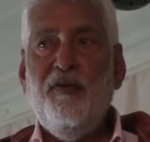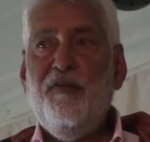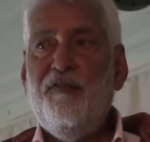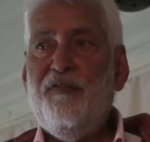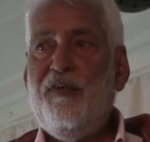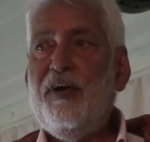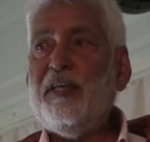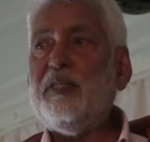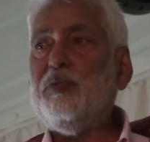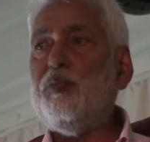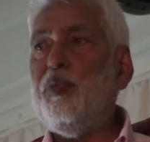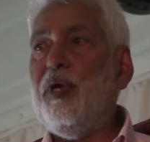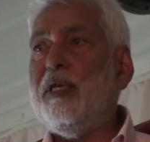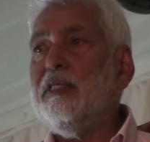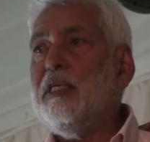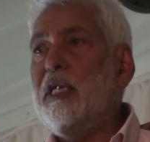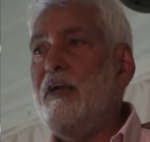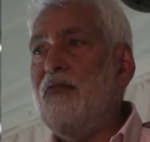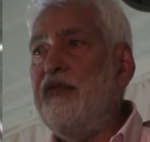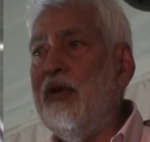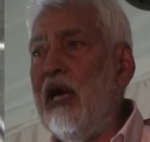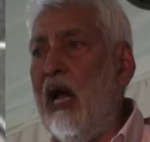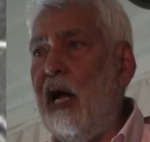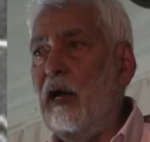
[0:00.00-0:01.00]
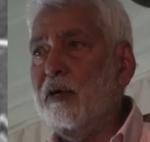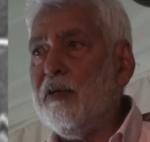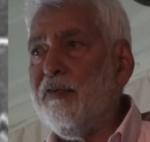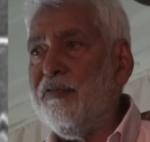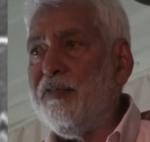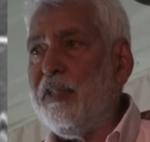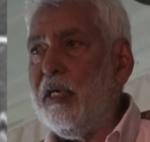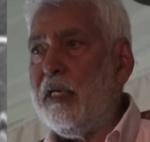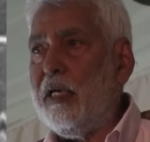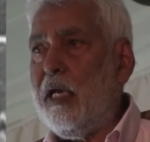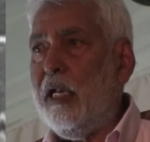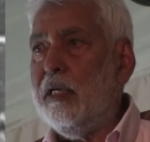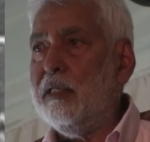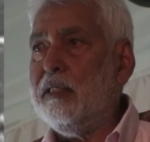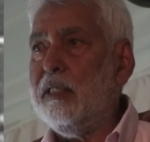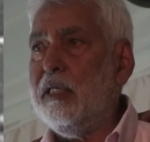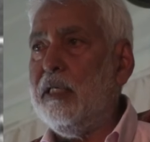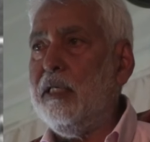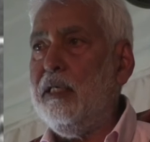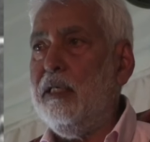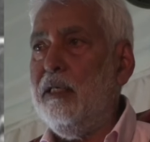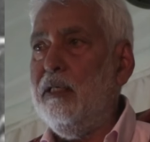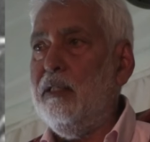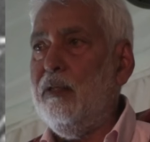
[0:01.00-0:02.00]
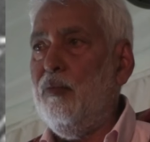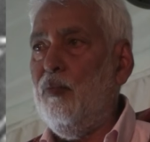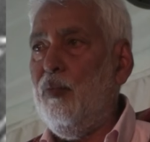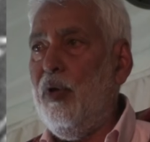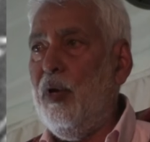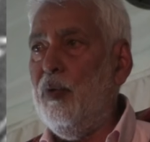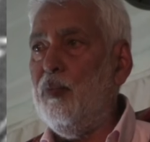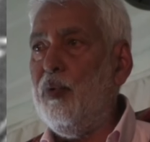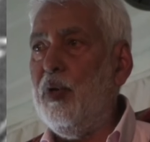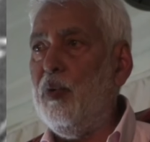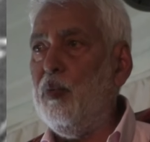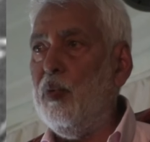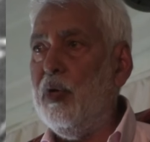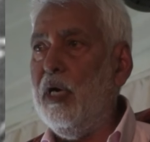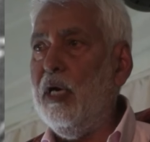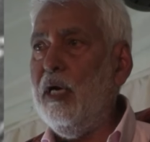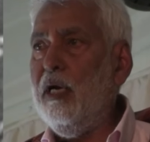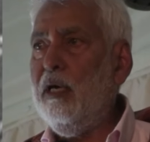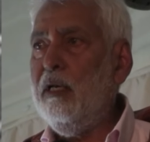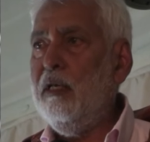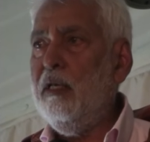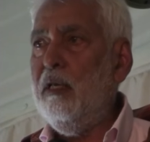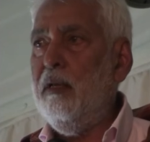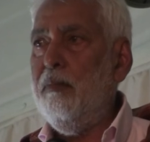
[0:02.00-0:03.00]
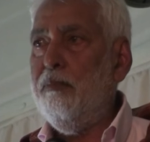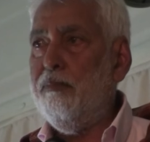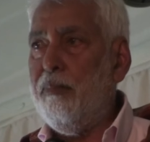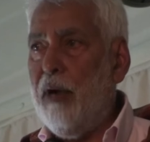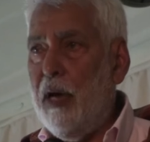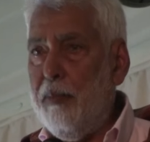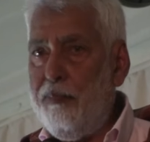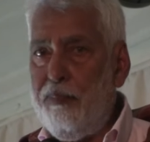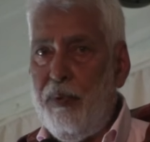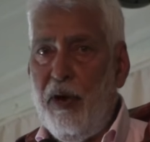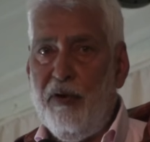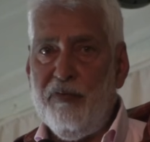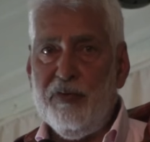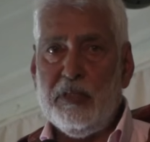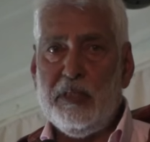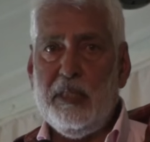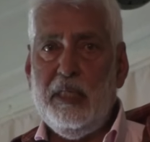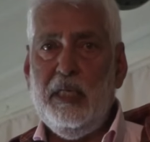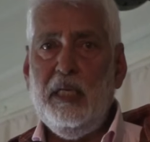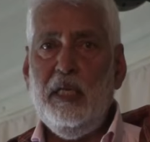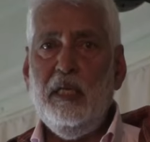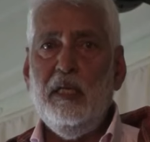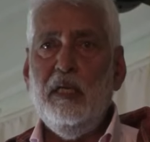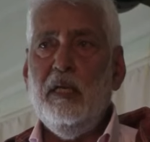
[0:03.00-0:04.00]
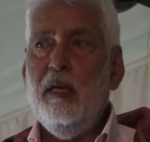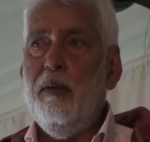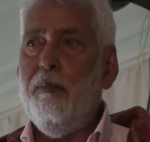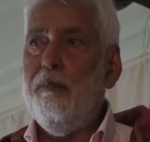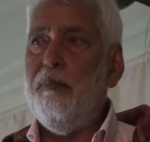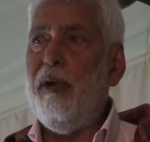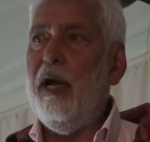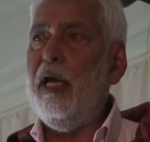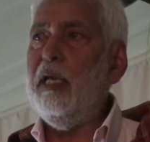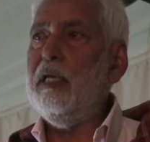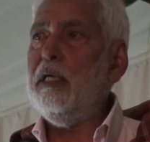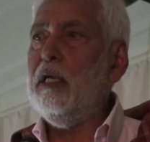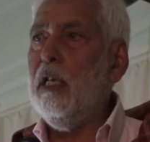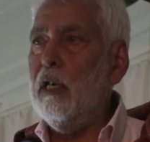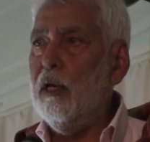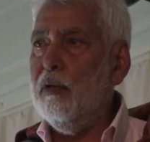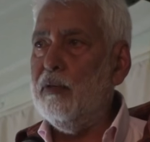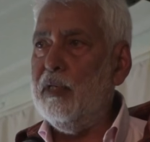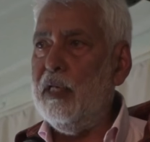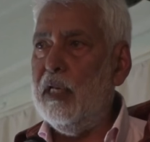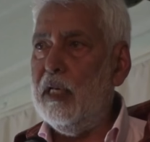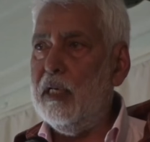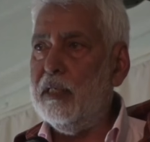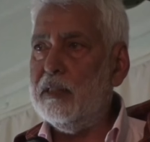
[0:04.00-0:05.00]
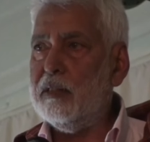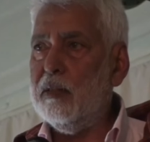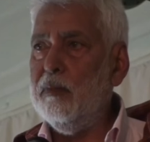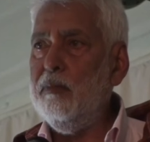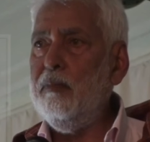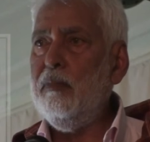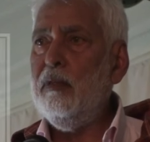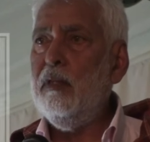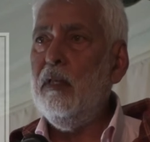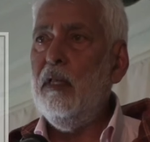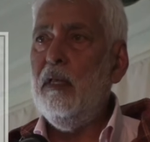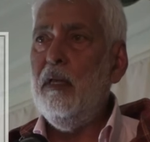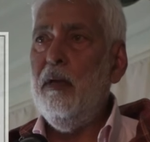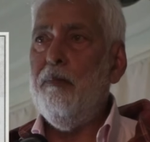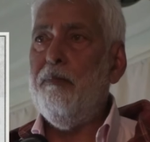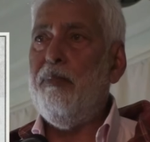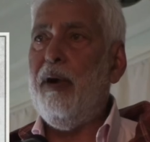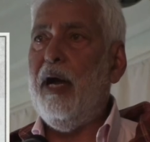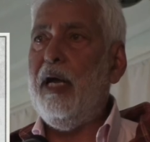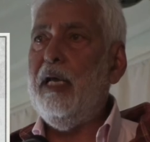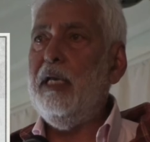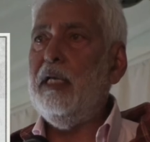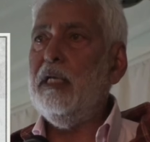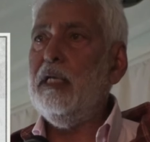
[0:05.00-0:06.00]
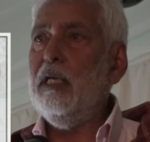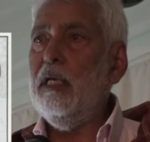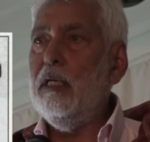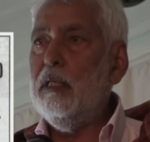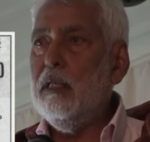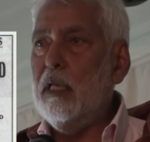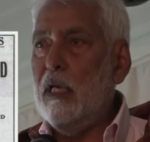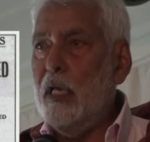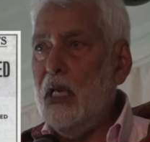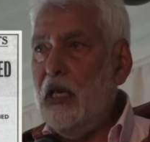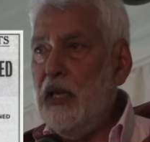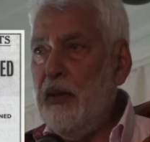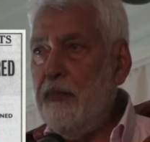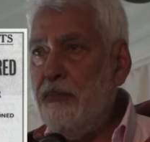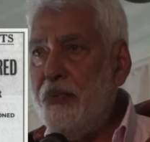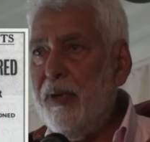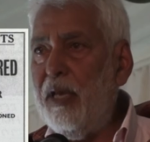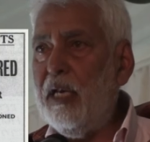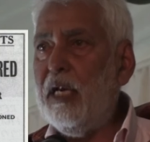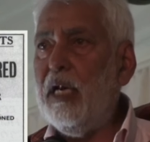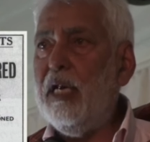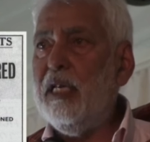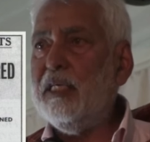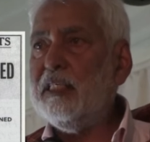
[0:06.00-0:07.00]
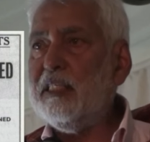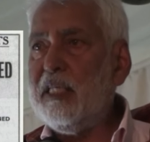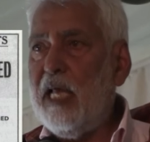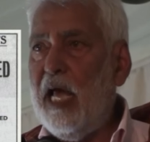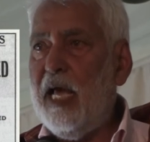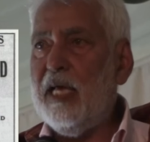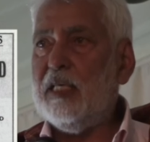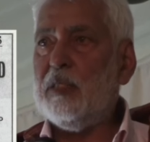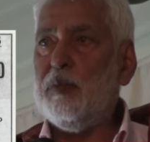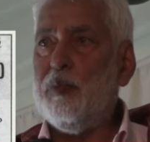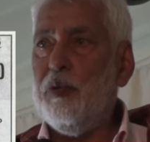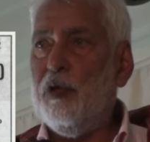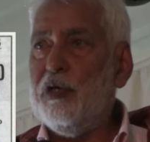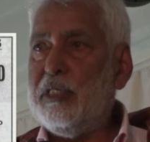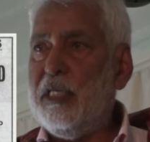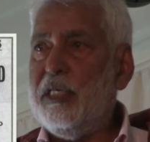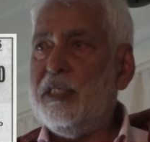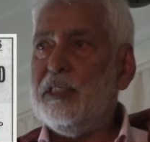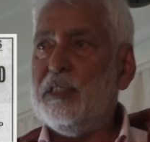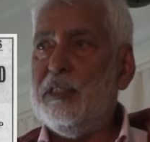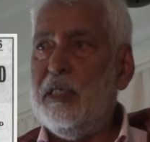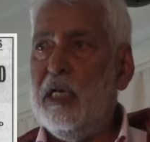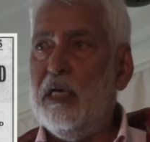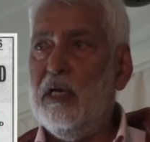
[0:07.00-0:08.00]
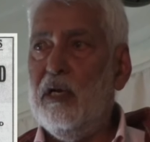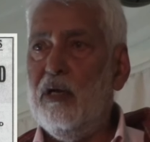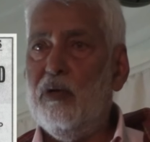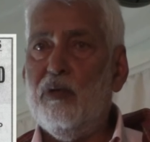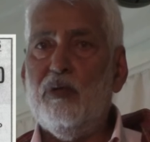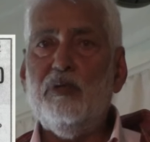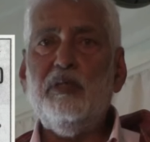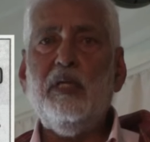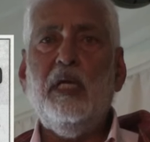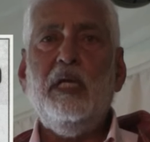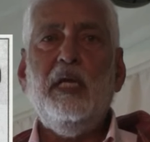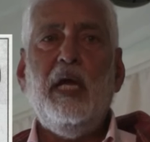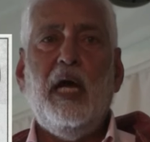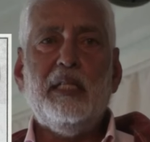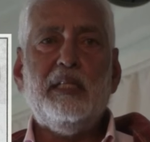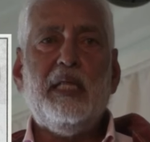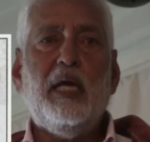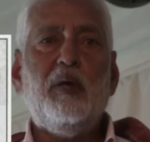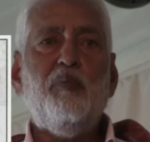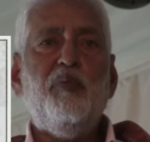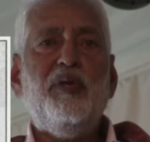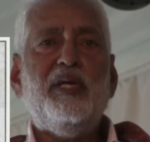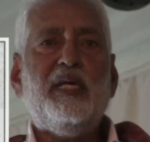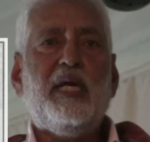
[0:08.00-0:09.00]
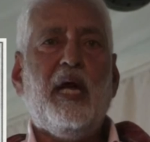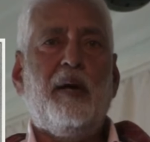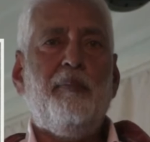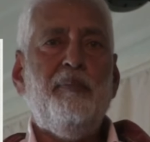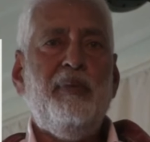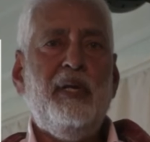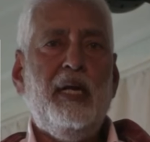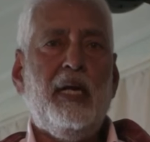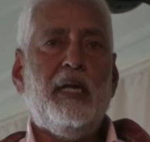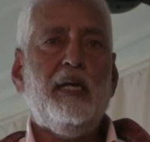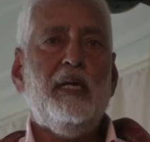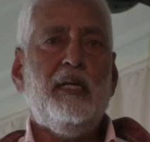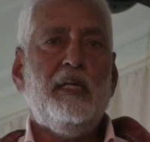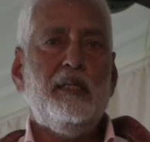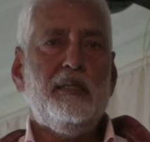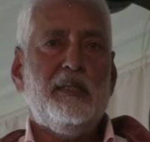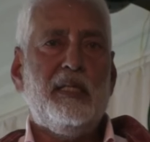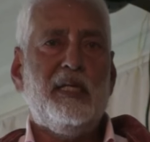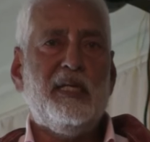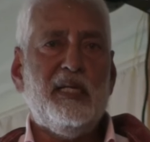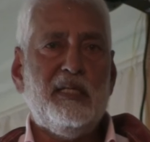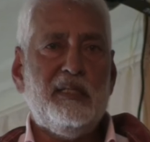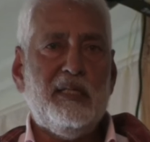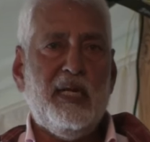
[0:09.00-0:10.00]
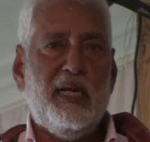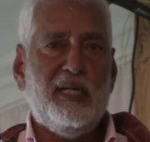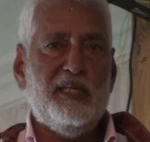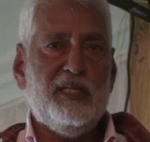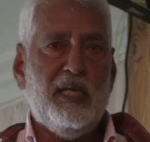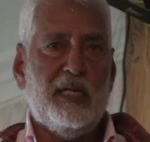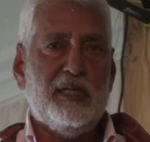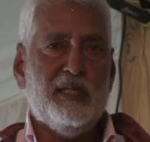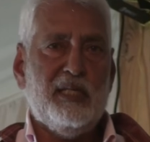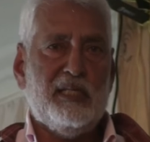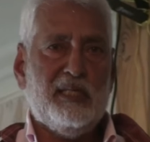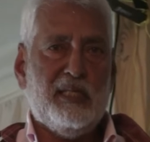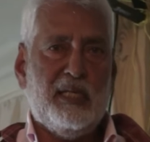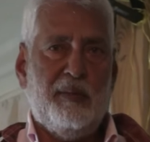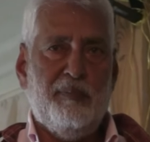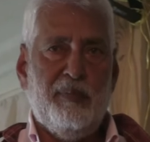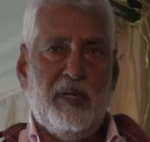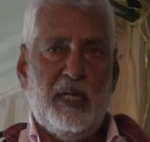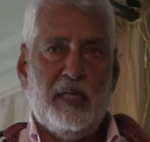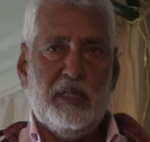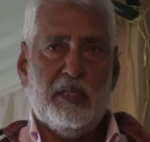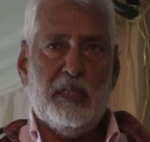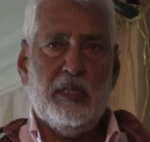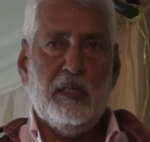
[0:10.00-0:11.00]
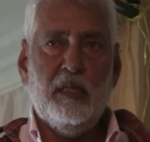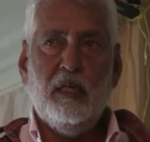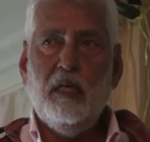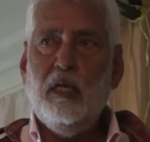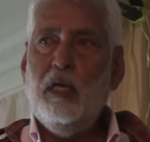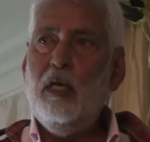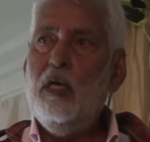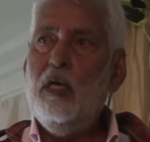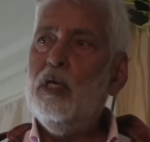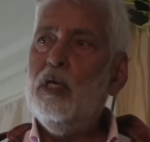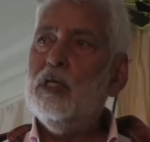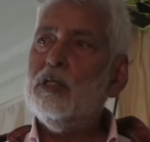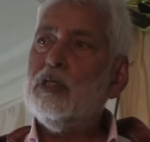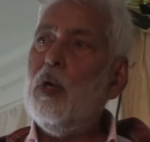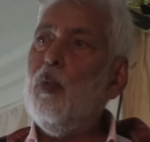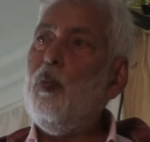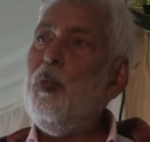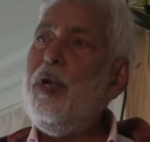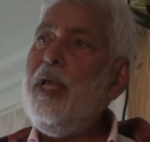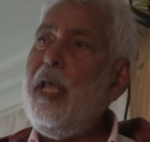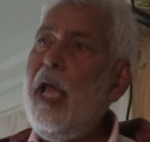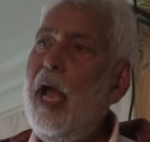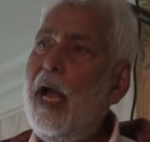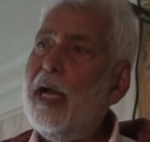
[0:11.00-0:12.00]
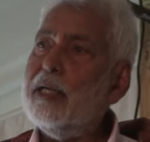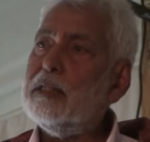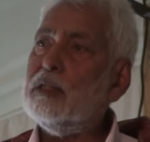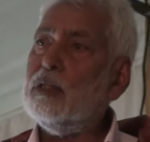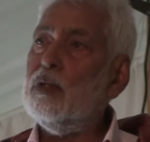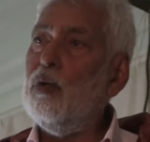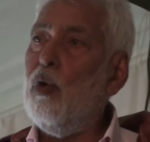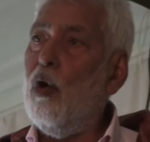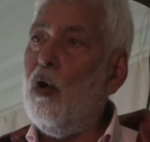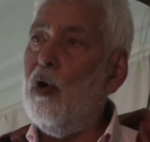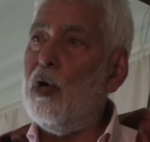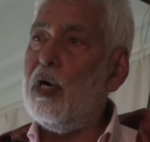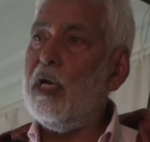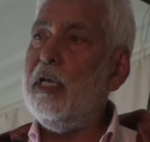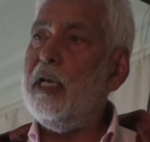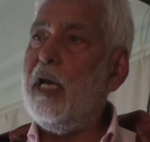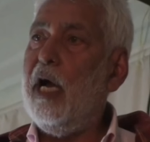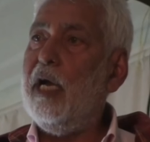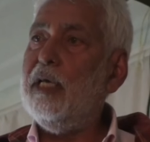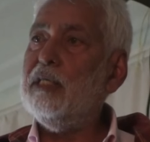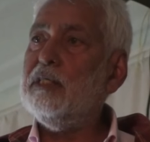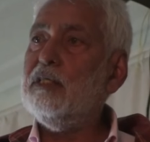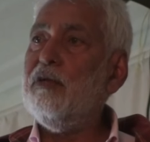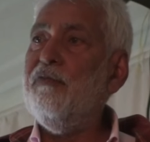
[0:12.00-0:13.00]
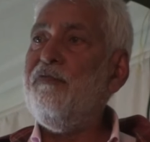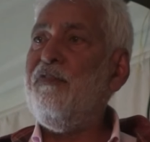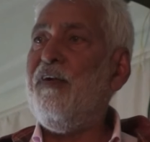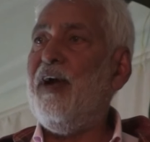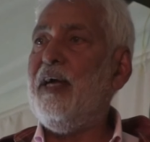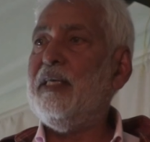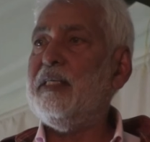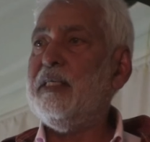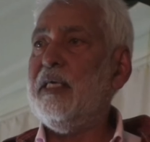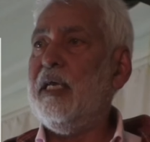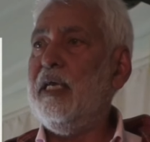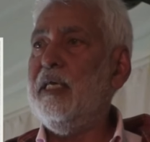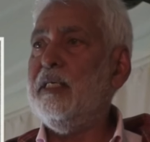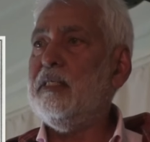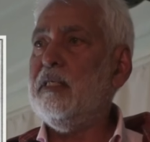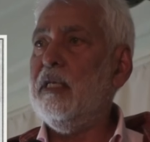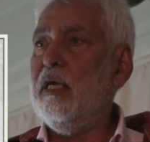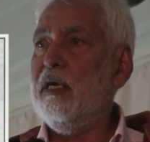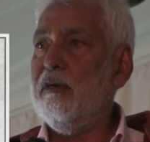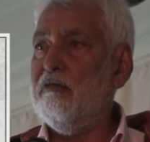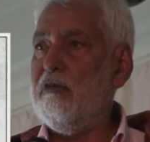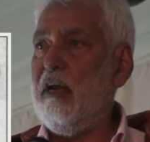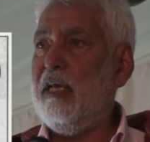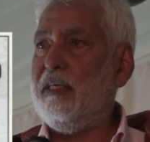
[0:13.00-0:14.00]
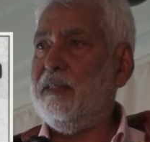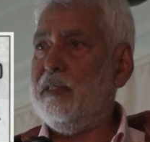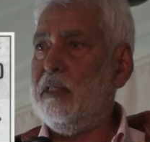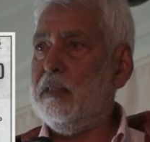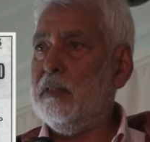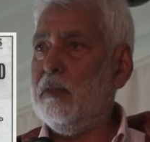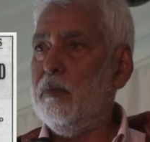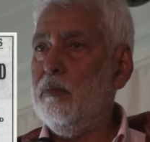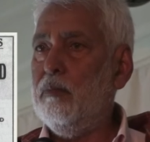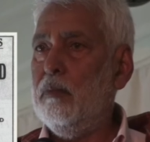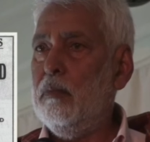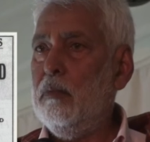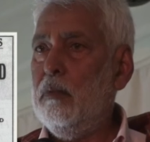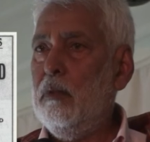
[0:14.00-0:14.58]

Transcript: First, we're driven out of the country where we were by poverty, by colonialism, by imperialist exploitation and loot. And then we come here, there is racial discrimination. So we had to organize to fight against racism.